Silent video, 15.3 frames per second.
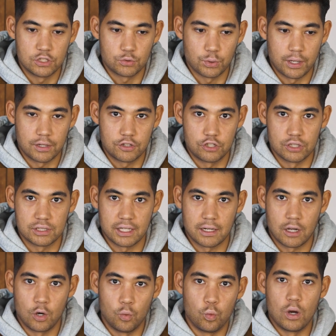strength just
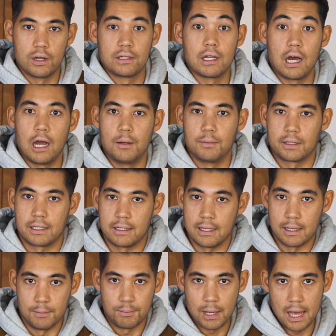like a one time, like an
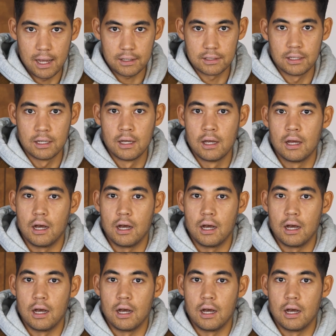impact.